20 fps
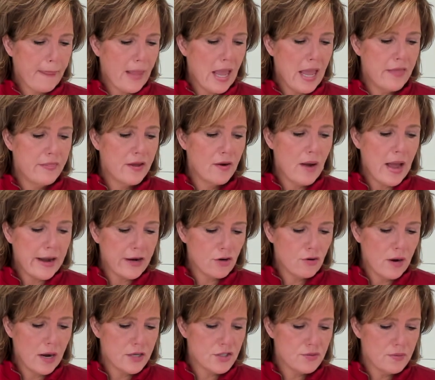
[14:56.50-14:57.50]
and they're at a
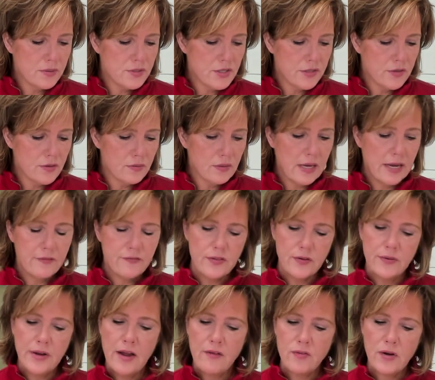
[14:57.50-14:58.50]
crossroads in their life.
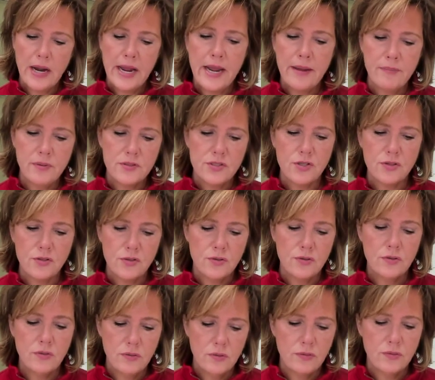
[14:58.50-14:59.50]
They're never able to
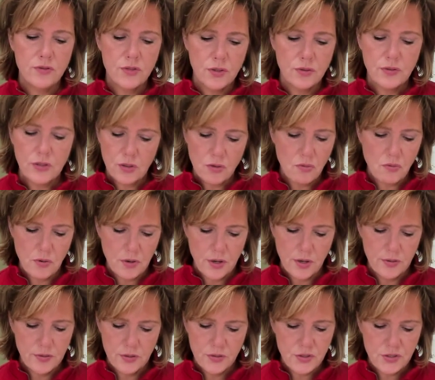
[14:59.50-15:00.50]
turn the
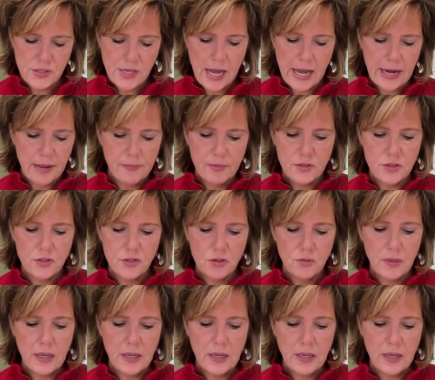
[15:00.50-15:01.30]
corner. They're just not able to do